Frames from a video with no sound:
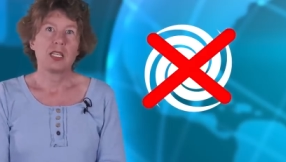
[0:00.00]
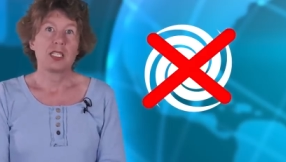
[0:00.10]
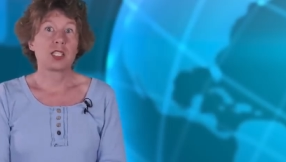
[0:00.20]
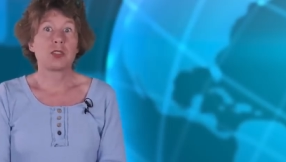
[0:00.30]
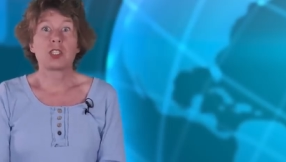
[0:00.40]

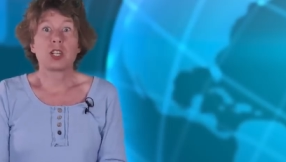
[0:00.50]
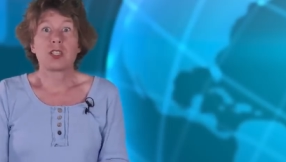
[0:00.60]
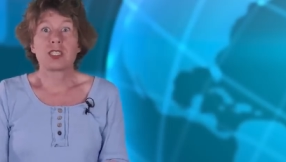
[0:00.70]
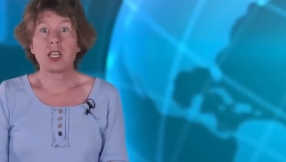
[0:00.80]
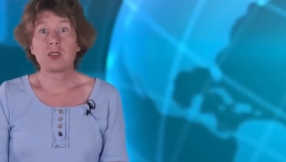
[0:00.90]
So it
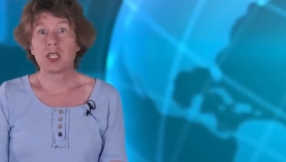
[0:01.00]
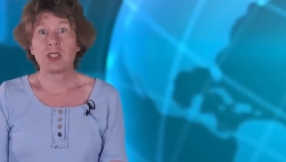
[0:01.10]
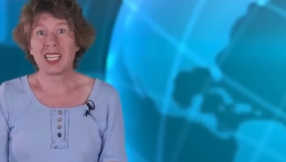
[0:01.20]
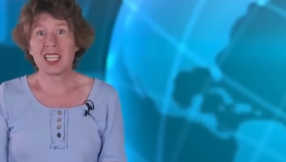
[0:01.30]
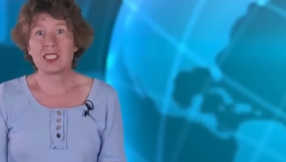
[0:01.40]
turns out
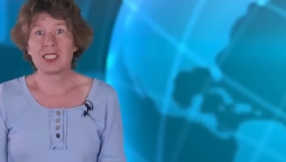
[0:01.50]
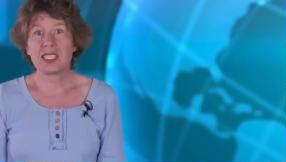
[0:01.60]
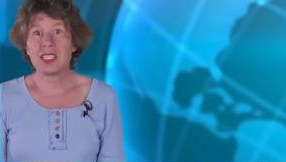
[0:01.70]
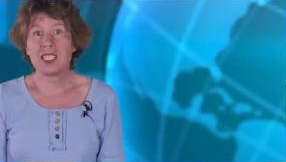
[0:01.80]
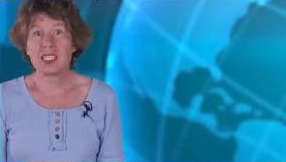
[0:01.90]
our
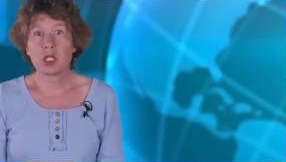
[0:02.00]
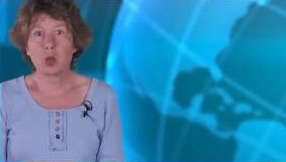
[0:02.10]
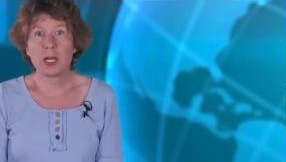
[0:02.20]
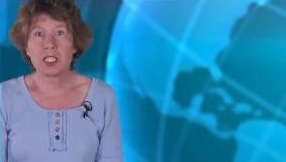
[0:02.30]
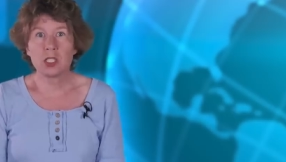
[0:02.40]
galaxy is
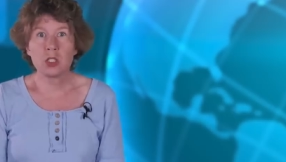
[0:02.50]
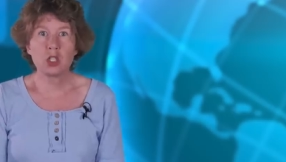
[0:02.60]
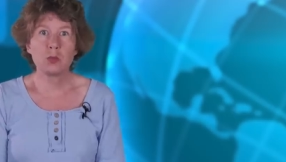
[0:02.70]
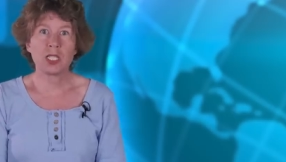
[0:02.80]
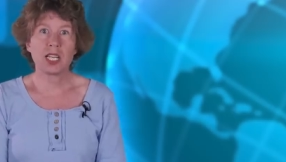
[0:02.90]
quite
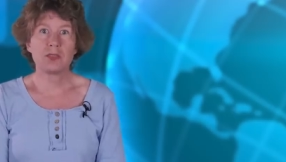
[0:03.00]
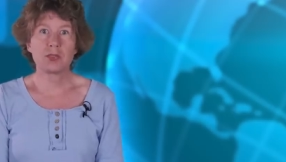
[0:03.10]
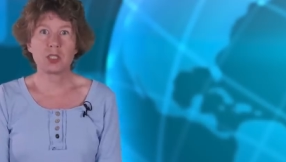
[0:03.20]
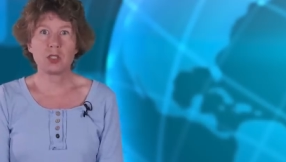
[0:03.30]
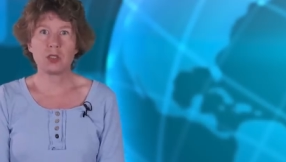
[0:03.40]
normal
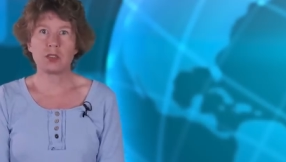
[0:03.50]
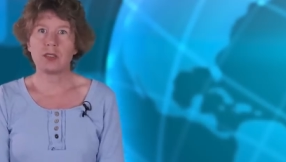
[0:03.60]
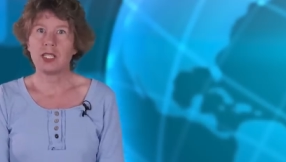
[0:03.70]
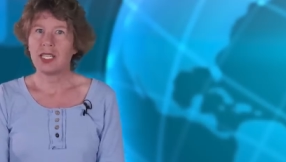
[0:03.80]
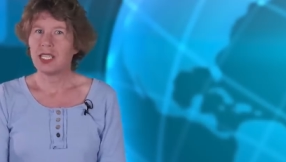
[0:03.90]
after all.